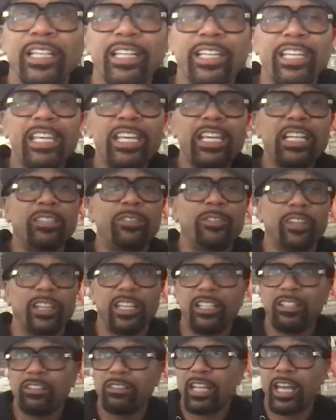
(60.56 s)
the E is for
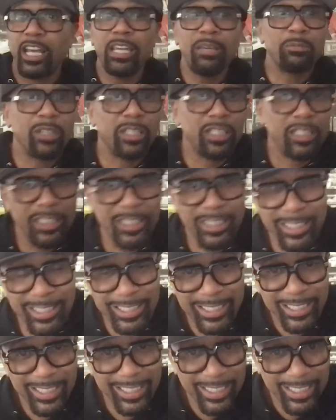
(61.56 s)
entertainment.
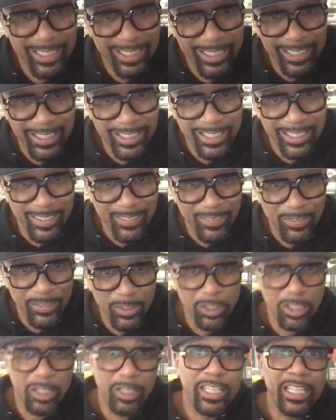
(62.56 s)

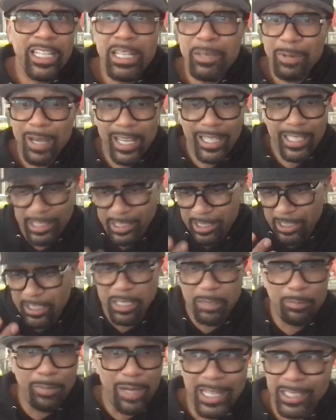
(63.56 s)
You know, anybody can look
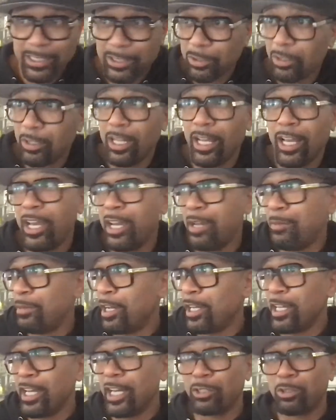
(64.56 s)
at a box score like, hey,
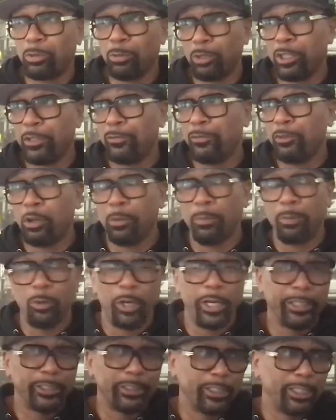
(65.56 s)
man, you had 24
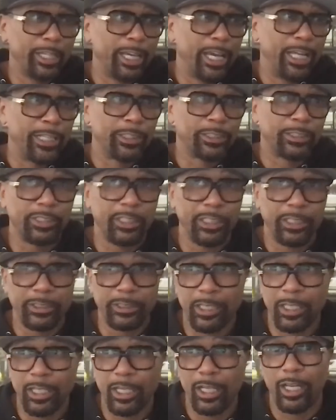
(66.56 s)
points and 9
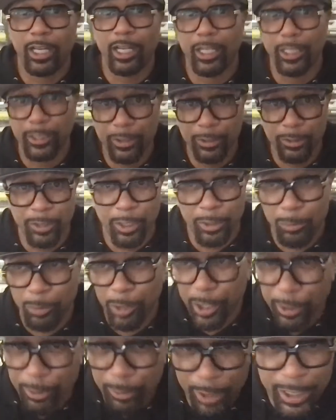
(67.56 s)
assists. You know,
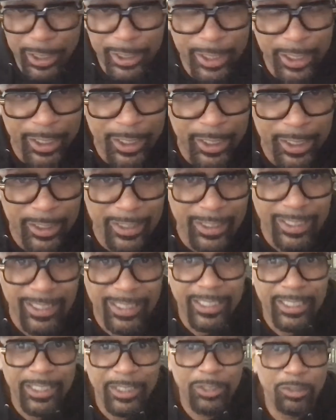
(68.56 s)
what a great dunk,
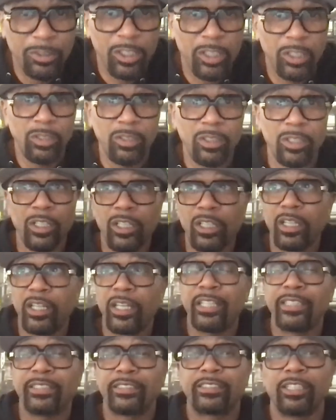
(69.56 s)
you know?
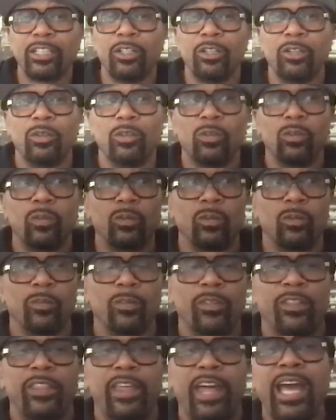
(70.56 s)
And so
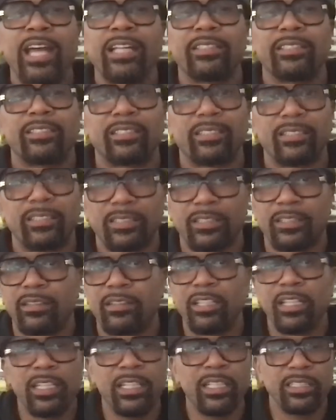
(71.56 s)
that's
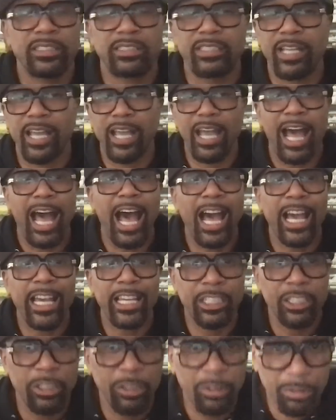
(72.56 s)
things that
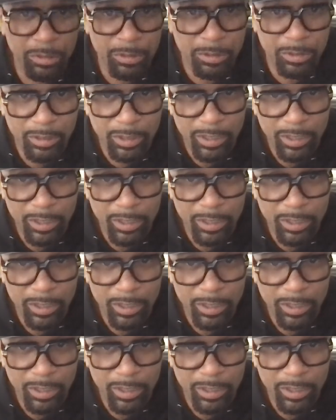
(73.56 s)
I do